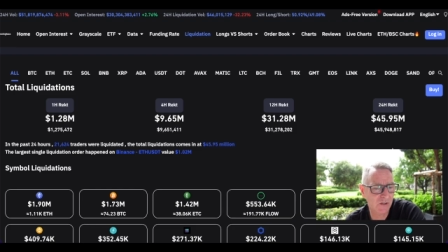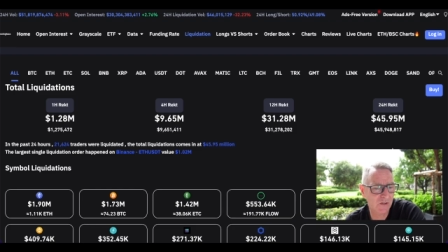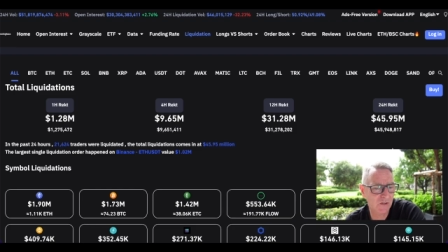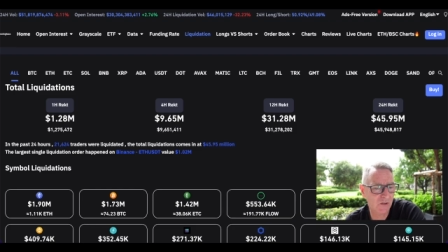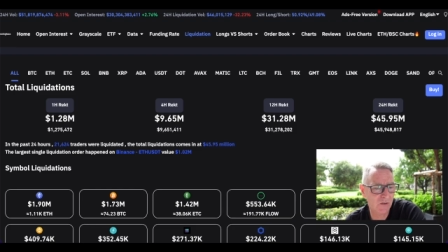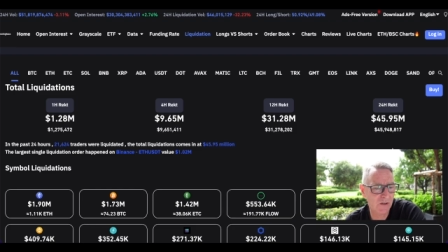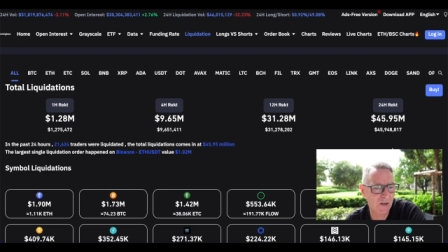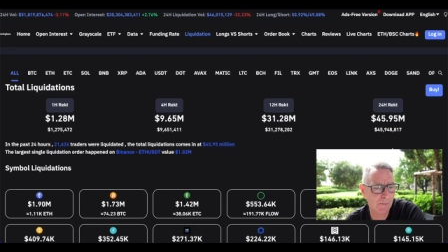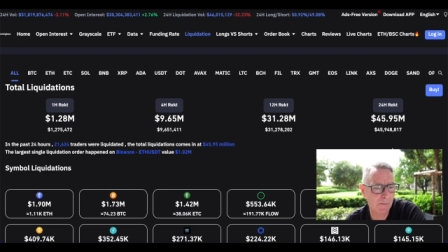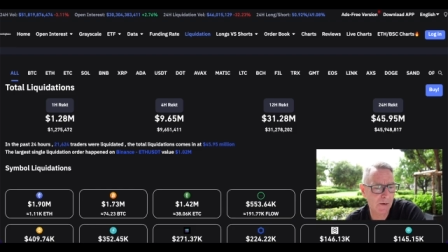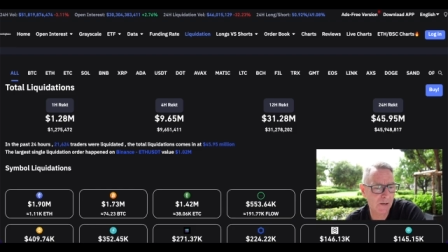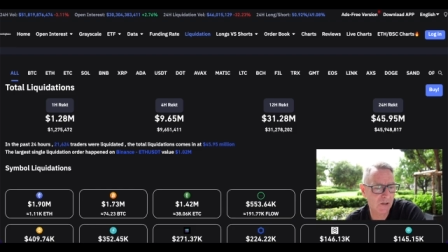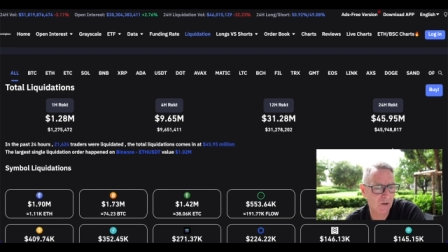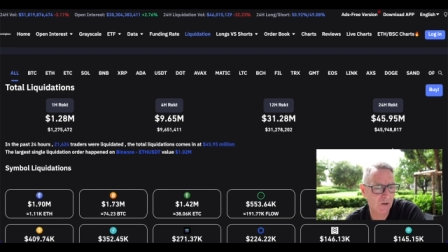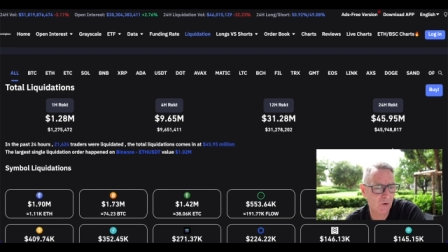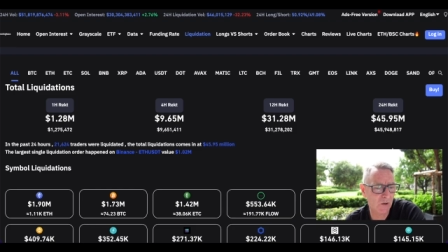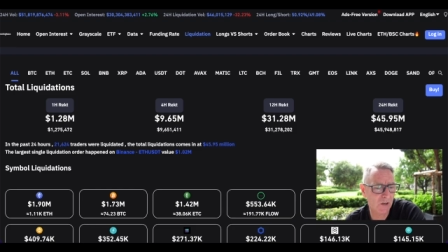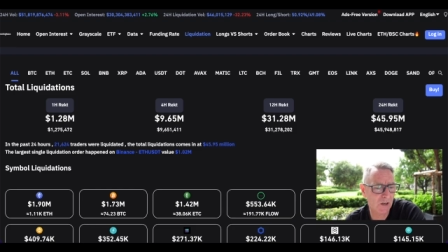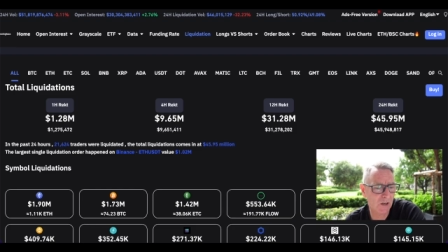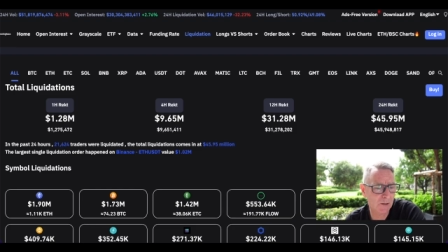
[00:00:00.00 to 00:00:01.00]
so not much
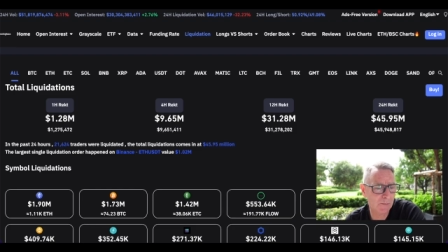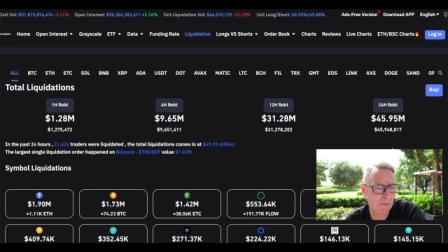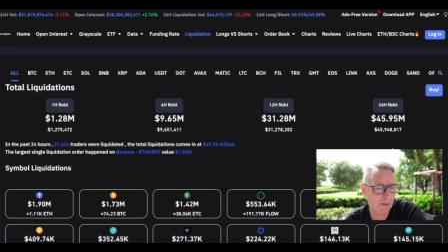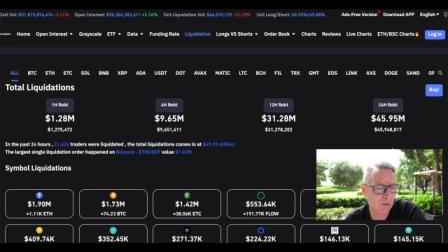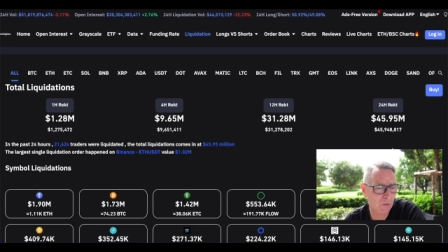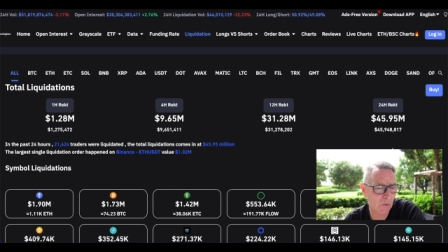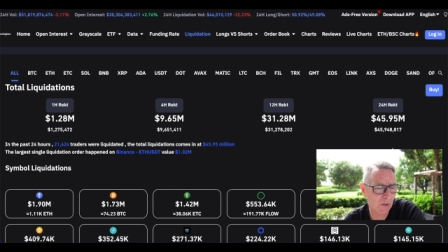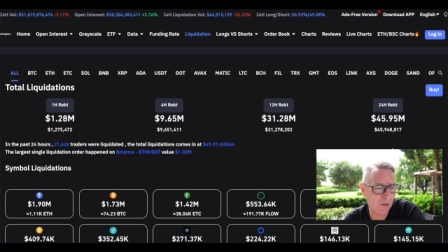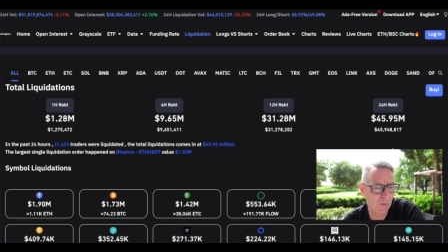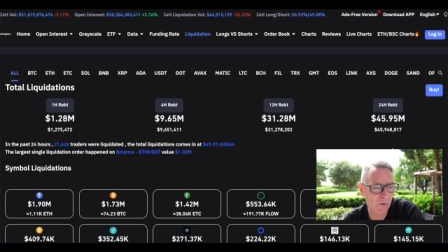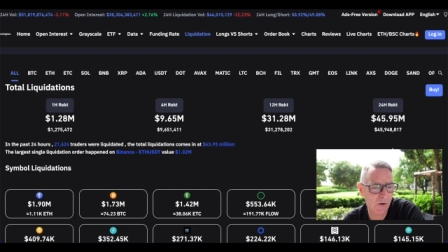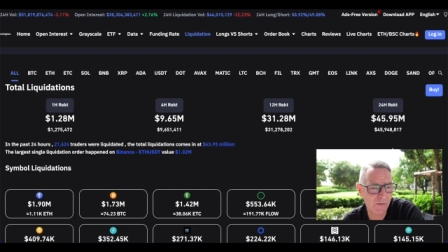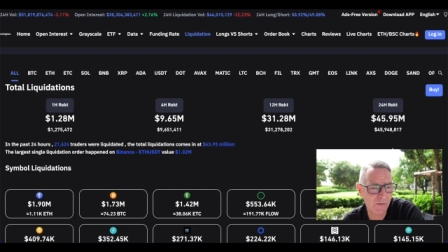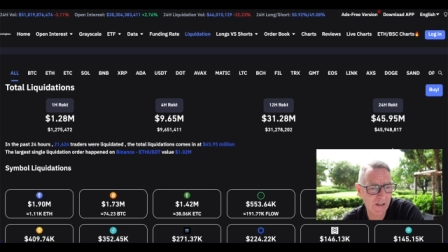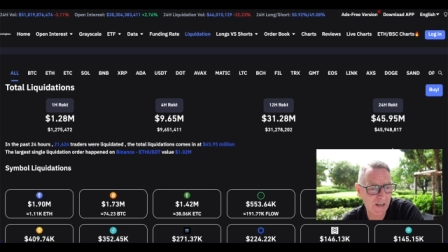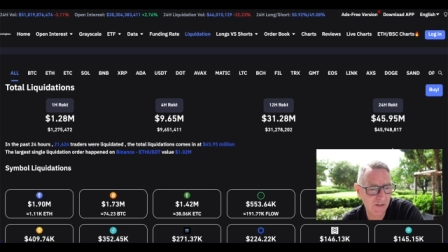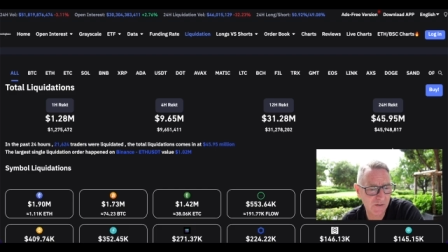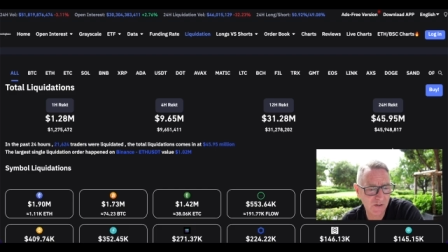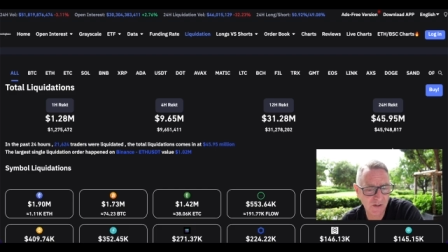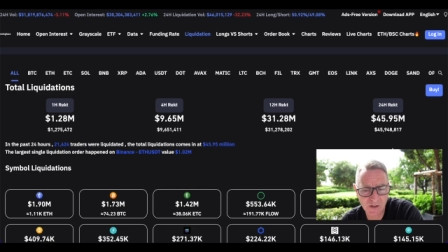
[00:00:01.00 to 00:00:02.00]
going on. It's about
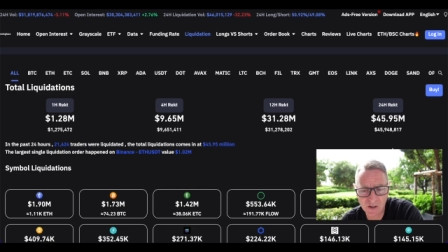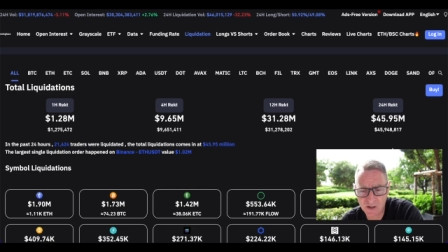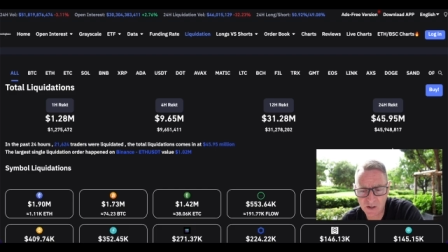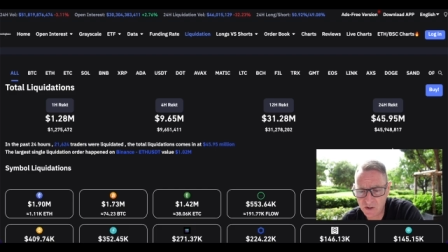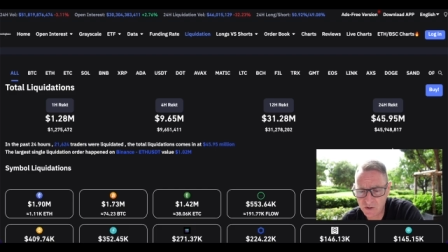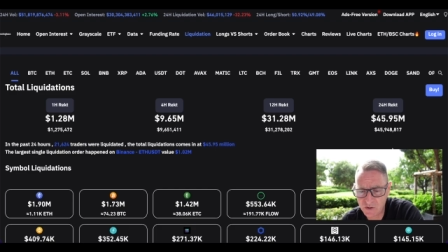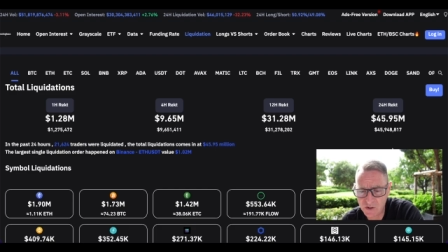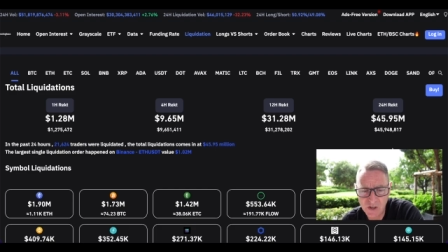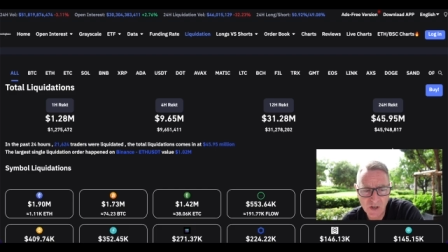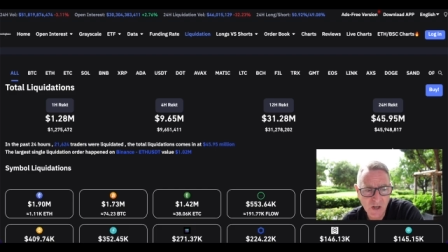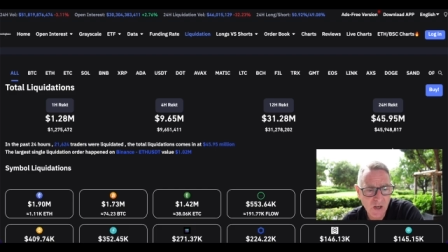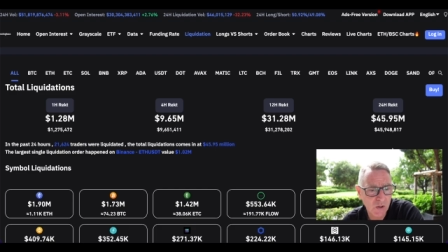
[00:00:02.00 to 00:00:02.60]
$21,000.